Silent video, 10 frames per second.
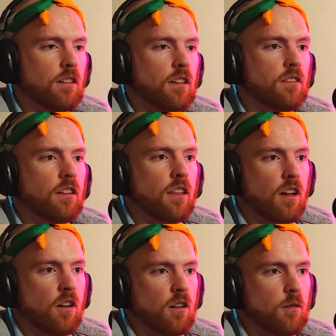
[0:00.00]
Is she
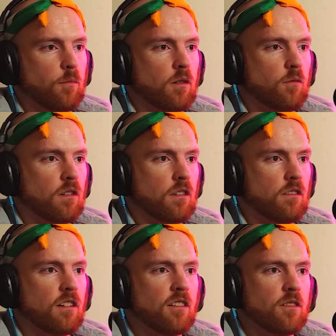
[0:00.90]
that hard up on work?
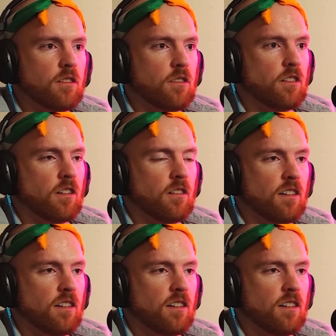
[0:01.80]
She loses her show